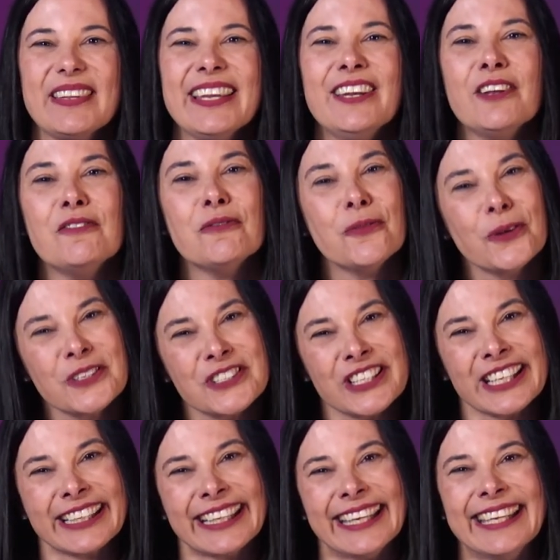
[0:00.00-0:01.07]
And
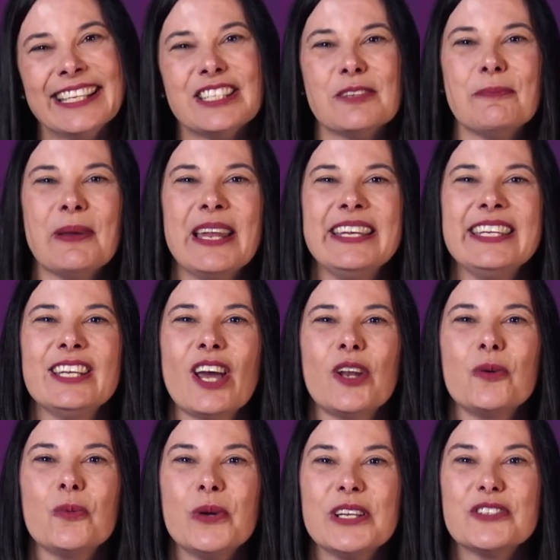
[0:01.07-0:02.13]
unfortunately, depending
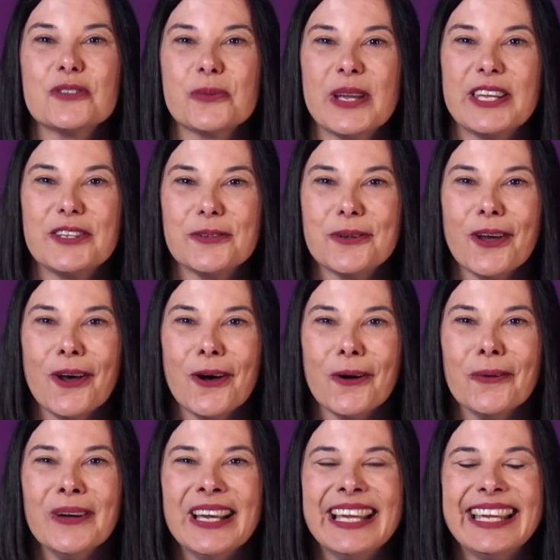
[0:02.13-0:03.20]
on which way you
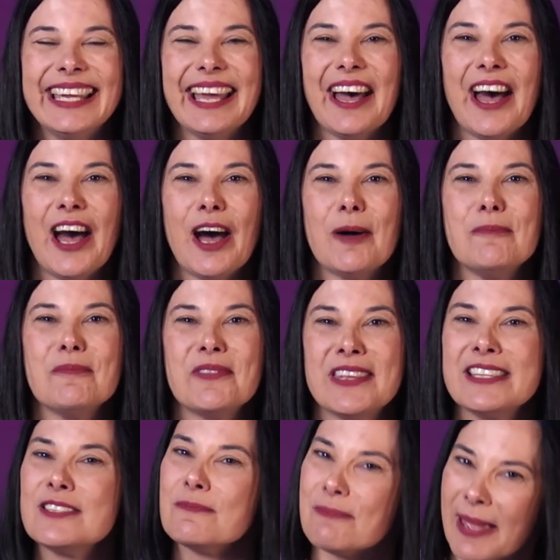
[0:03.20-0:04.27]
go, um,
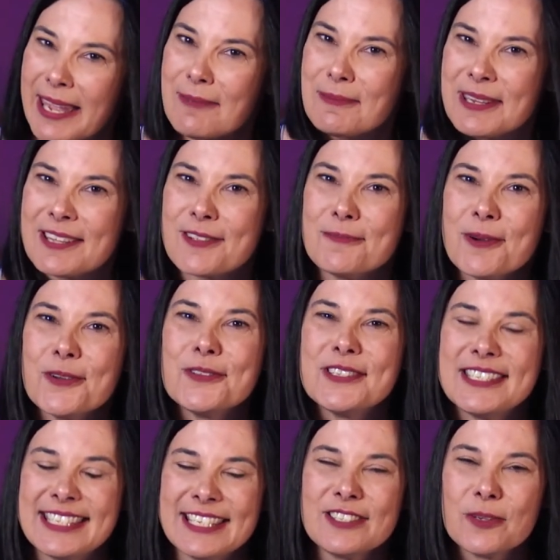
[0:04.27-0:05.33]
this may be the
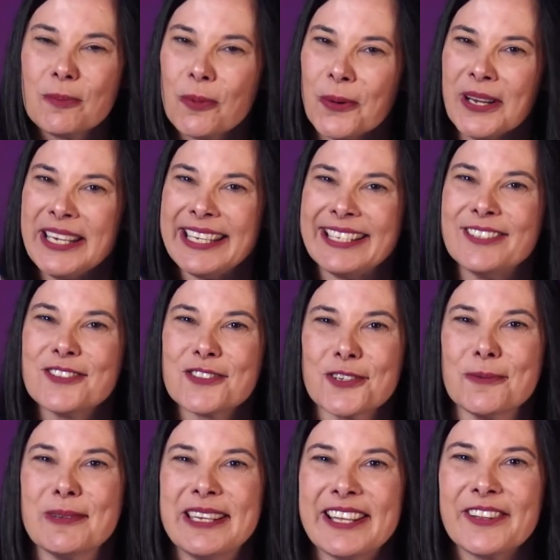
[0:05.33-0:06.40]
most disappointing
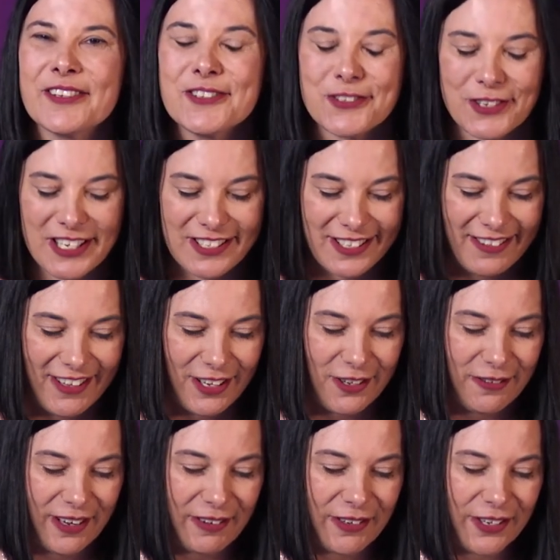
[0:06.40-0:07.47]
sermon illustration that
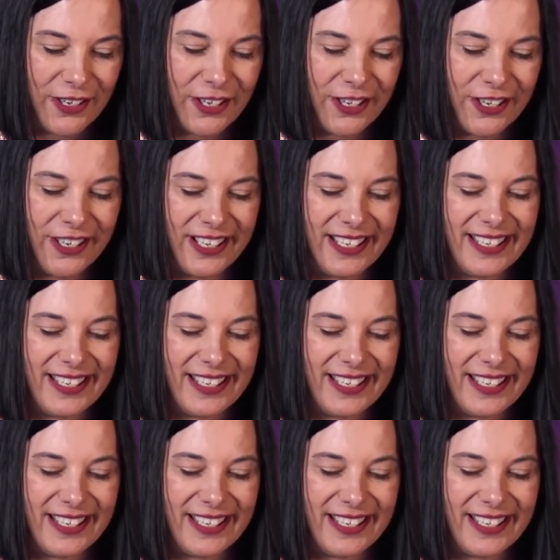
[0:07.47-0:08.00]
you've ever heard.